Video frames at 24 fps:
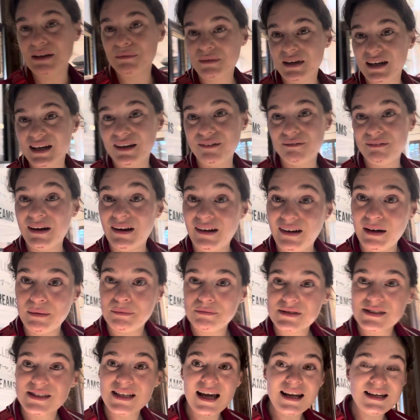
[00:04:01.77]
getting very
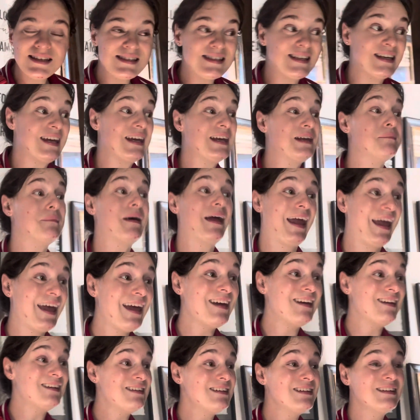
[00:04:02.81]
upset in my
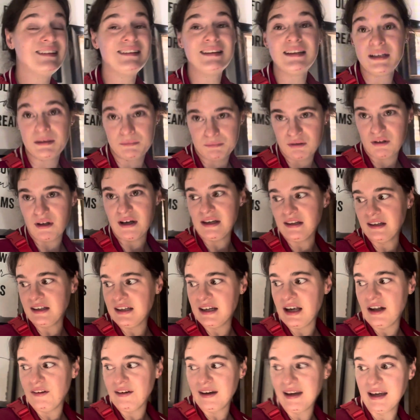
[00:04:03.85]
head, probably
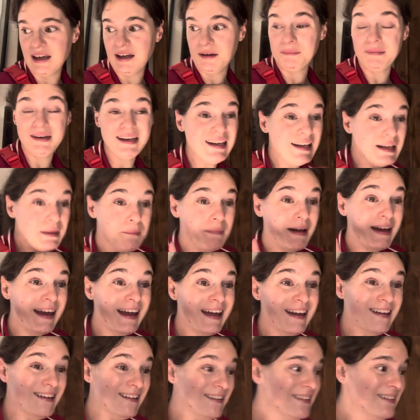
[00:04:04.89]
yelling in my
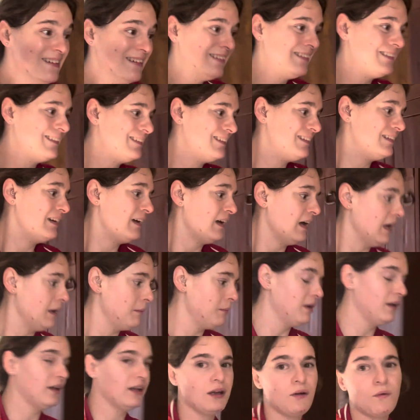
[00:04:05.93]
head. I mean,
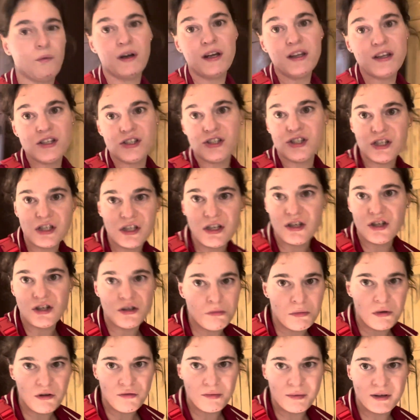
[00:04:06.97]
like, where the shit did you
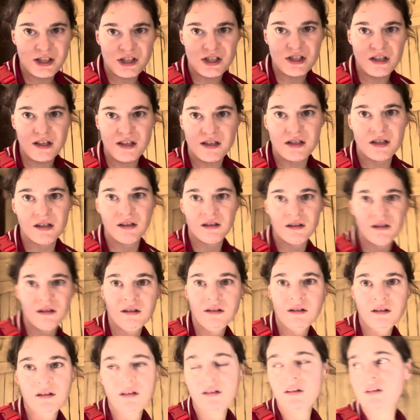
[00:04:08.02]
move my shit?
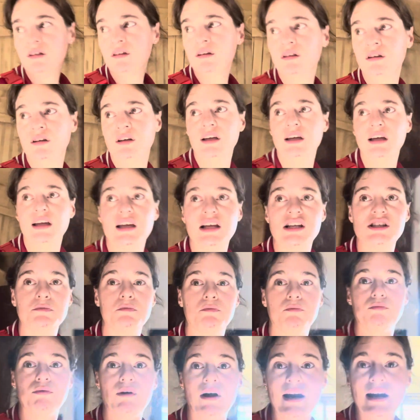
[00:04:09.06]
It's
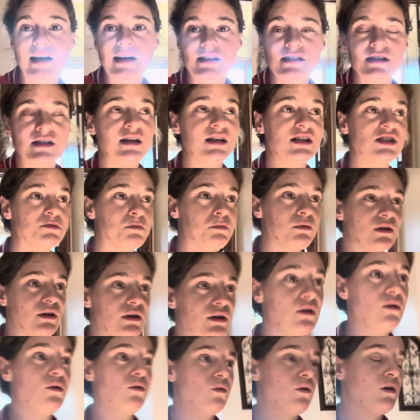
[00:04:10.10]
bright, it's
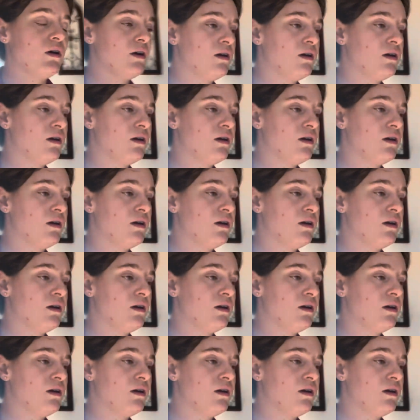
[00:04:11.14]
blue,